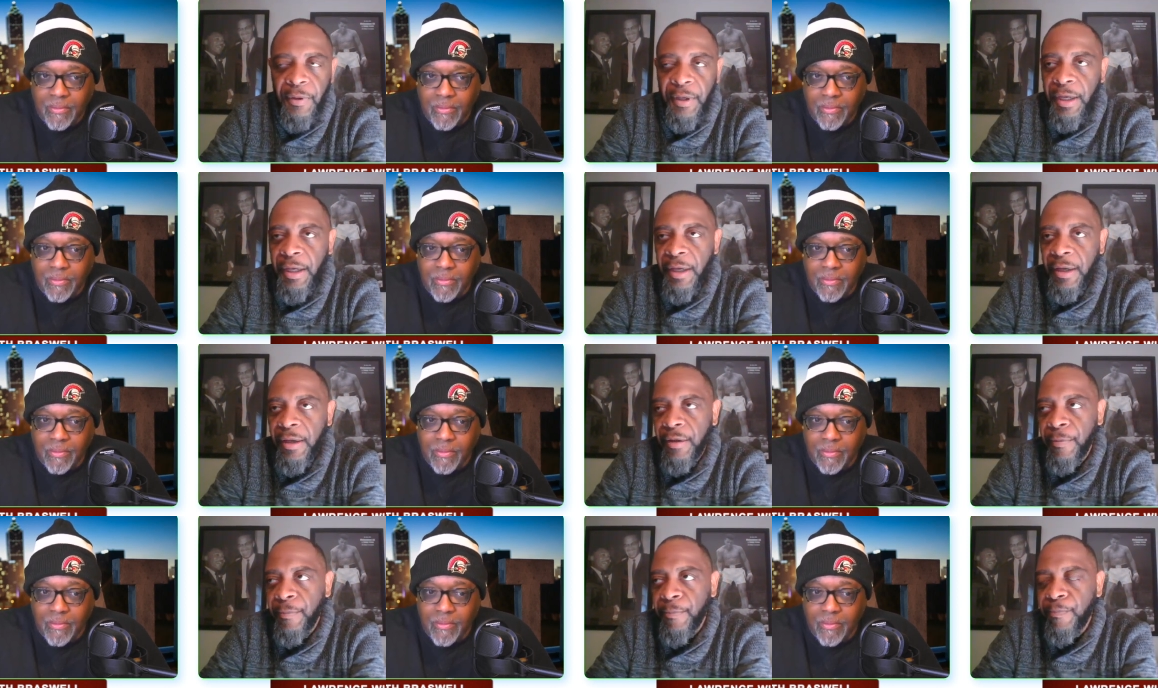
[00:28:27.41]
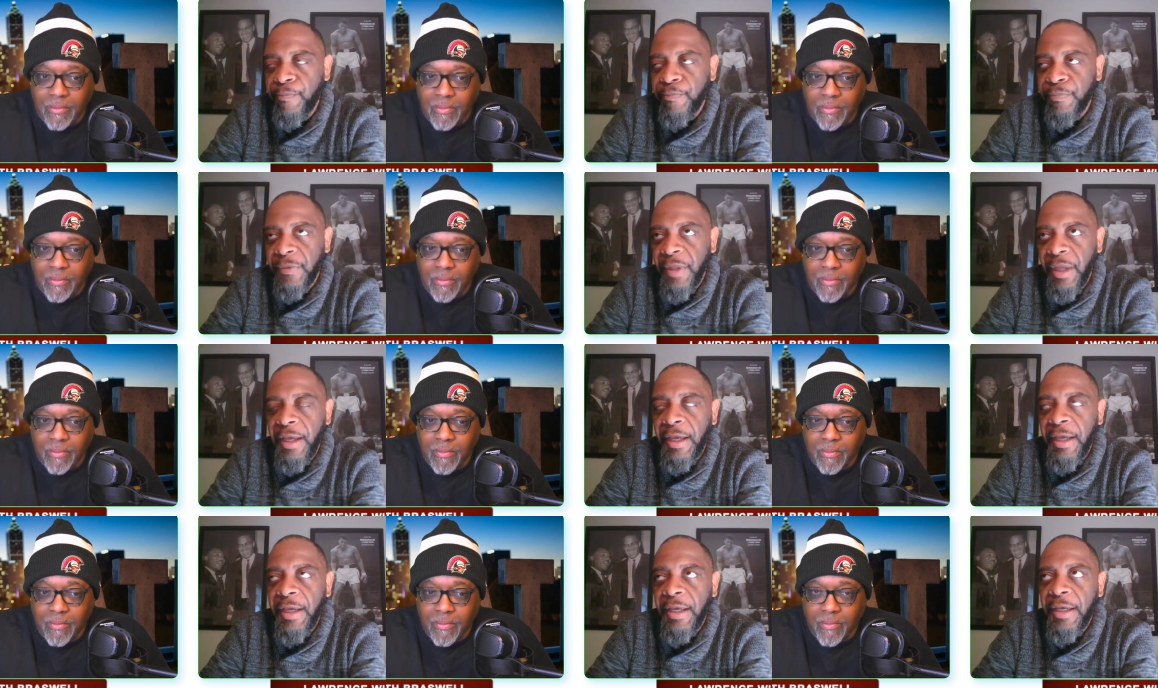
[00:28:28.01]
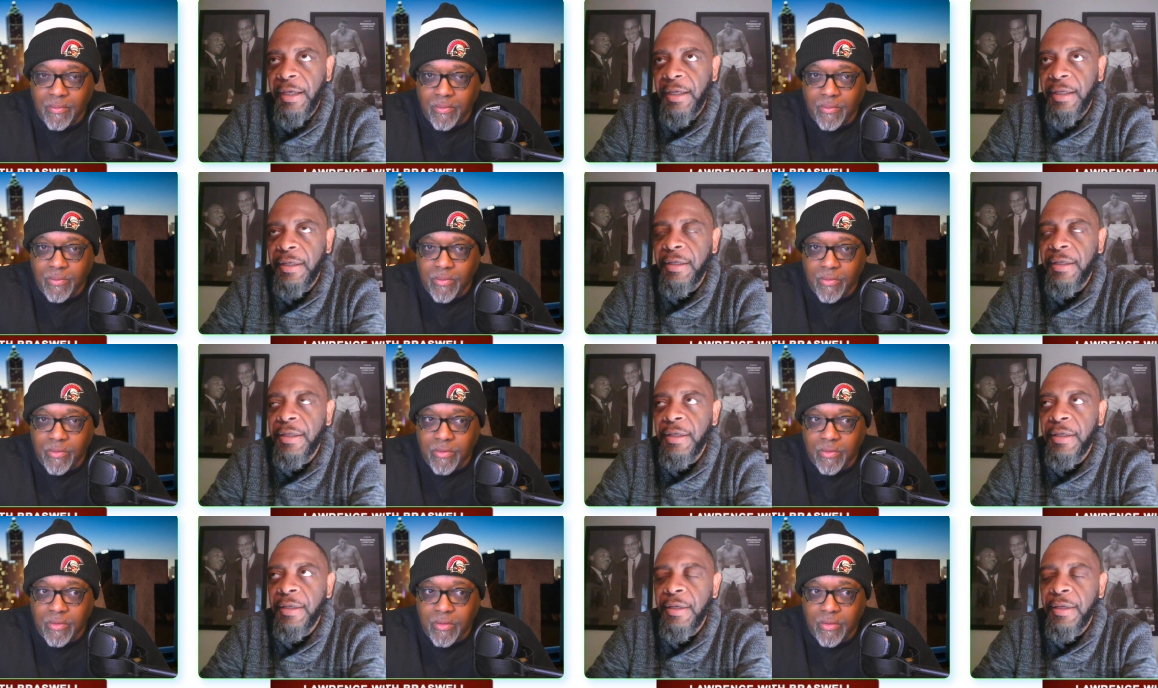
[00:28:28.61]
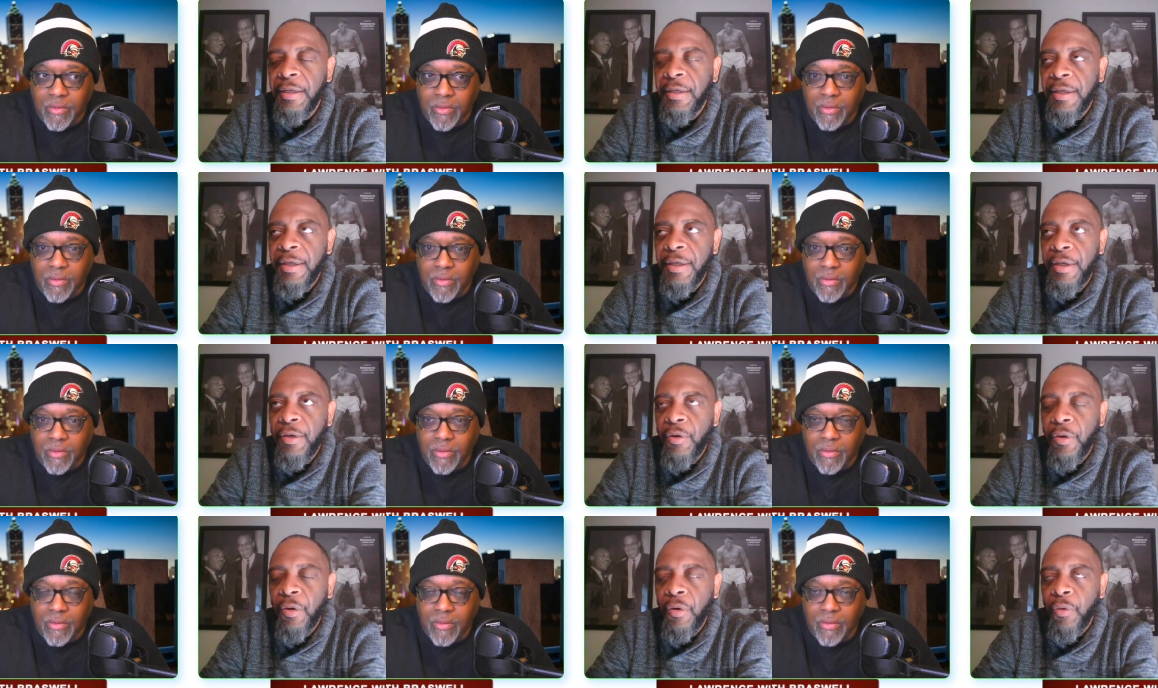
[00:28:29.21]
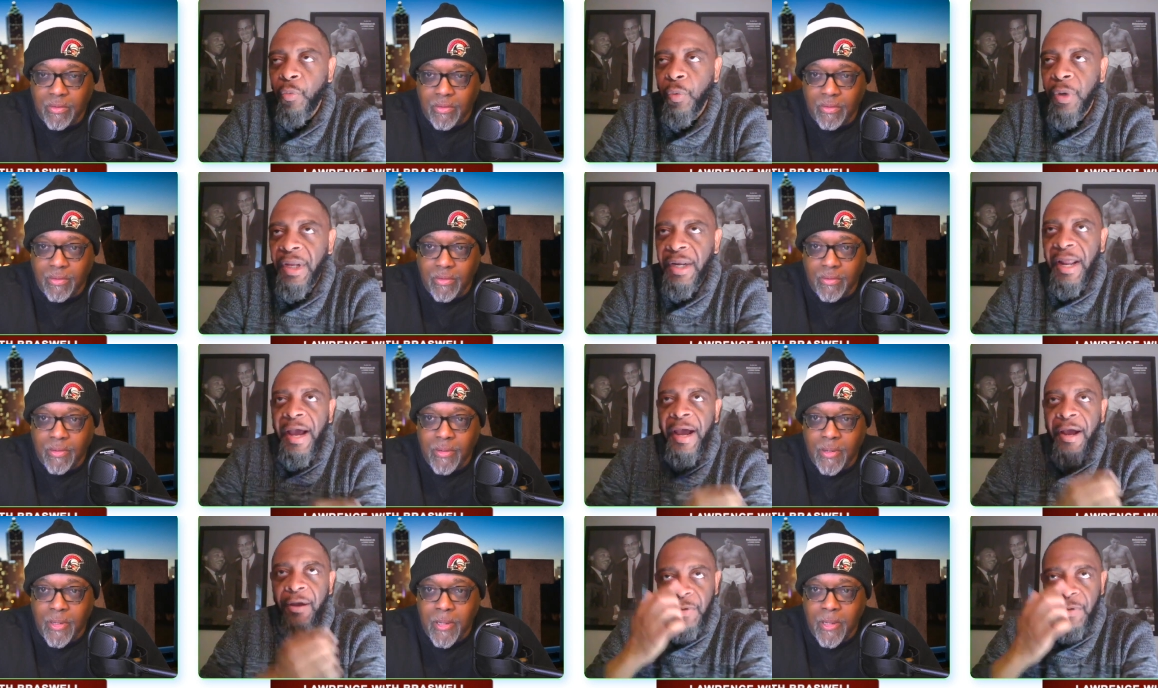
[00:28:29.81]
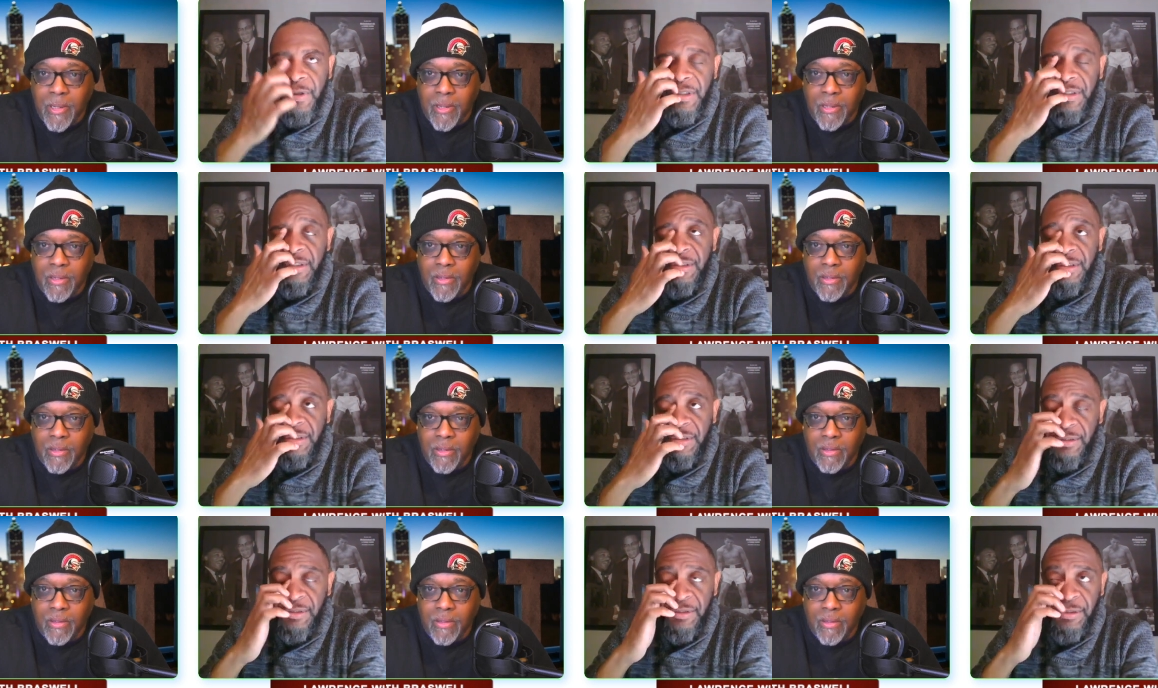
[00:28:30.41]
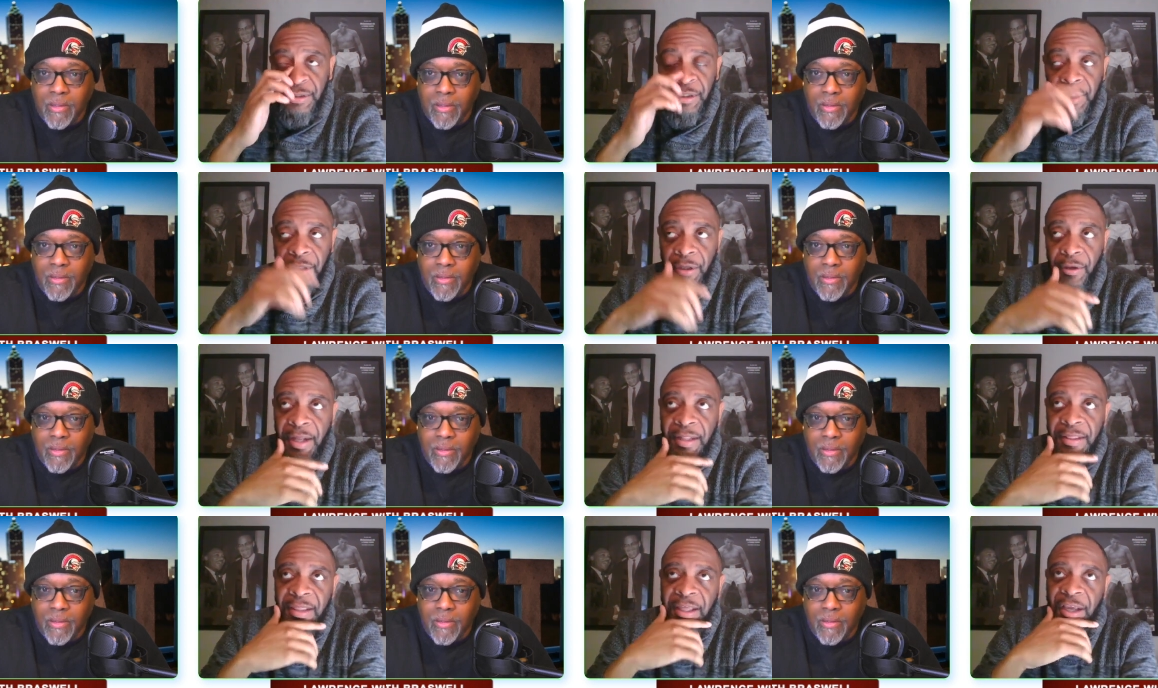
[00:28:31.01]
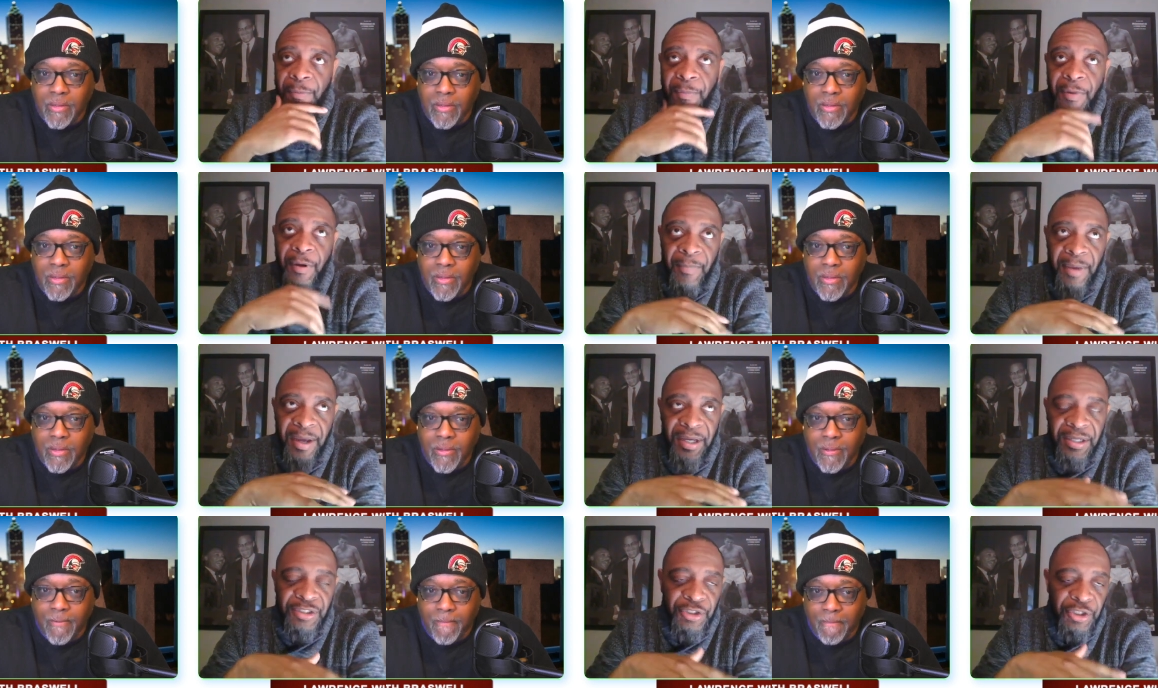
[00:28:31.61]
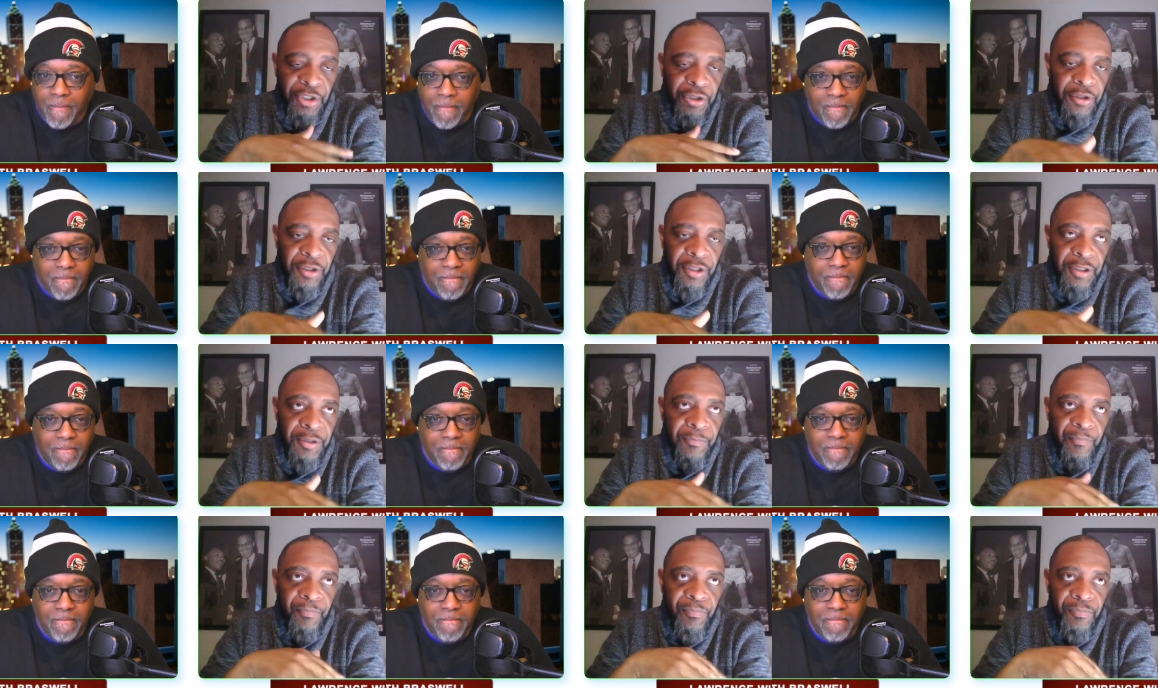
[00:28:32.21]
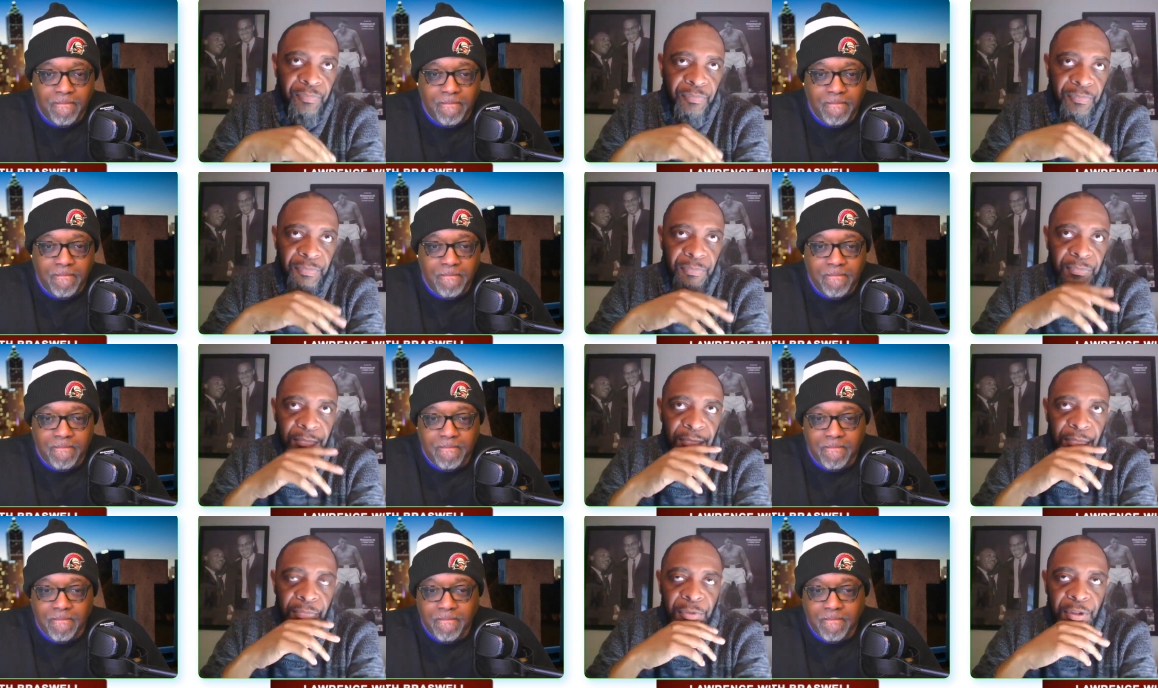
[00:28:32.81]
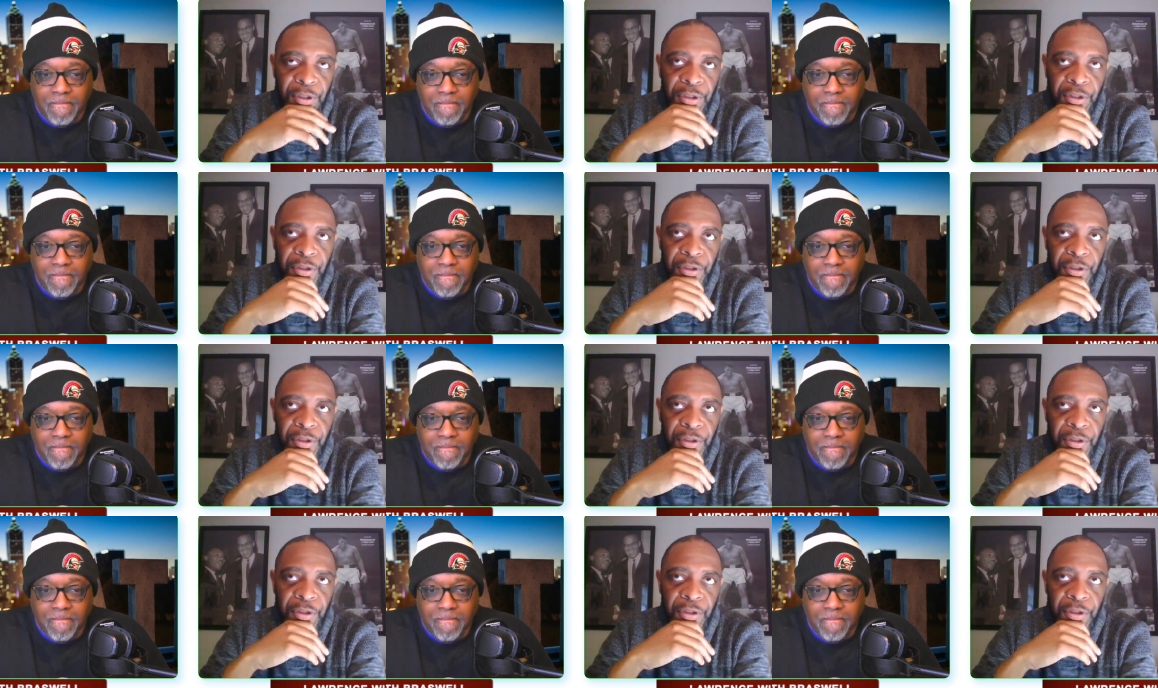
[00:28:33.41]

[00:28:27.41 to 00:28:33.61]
Speaker 1: Um, and when I was, you know, I think about my journey, you